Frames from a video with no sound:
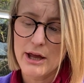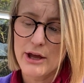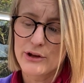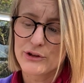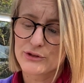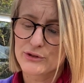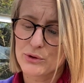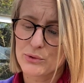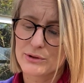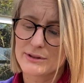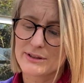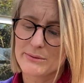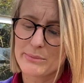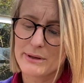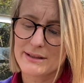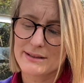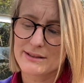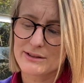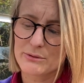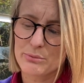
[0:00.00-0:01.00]
So it's a
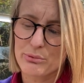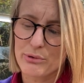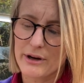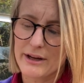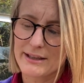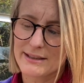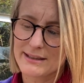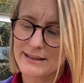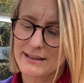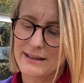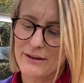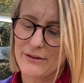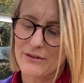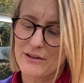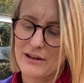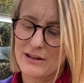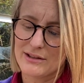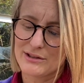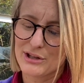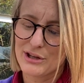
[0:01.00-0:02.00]
bit surprising, I
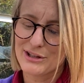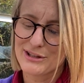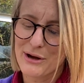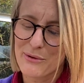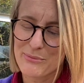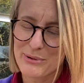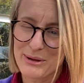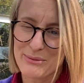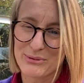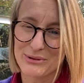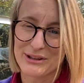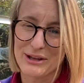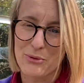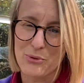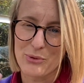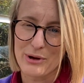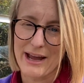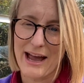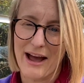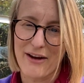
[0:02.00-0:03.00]
think, to some people that
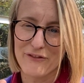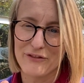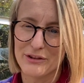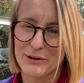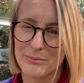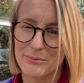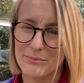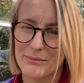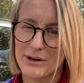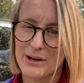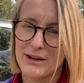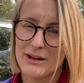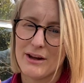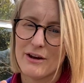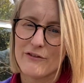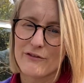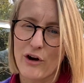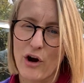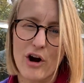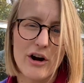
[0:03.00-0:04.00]
we have them
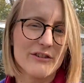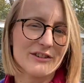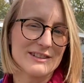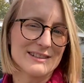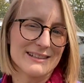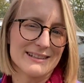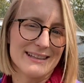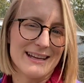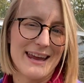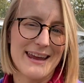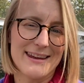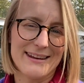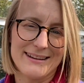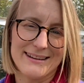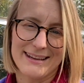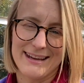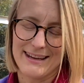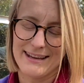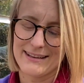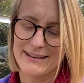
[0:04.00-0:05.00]
for harvesting
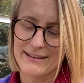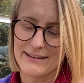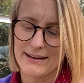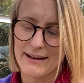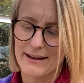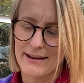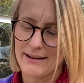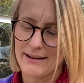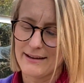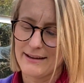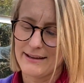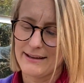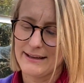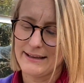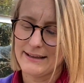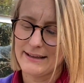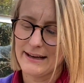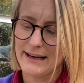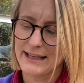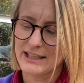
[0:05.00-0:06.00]
in
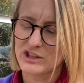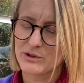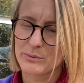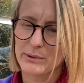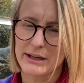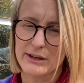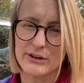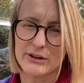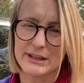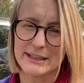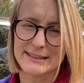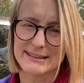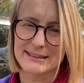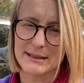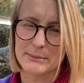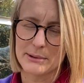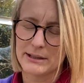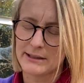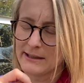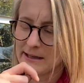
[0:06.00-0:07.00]
late spring, early
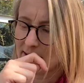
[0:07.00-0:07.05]
summer.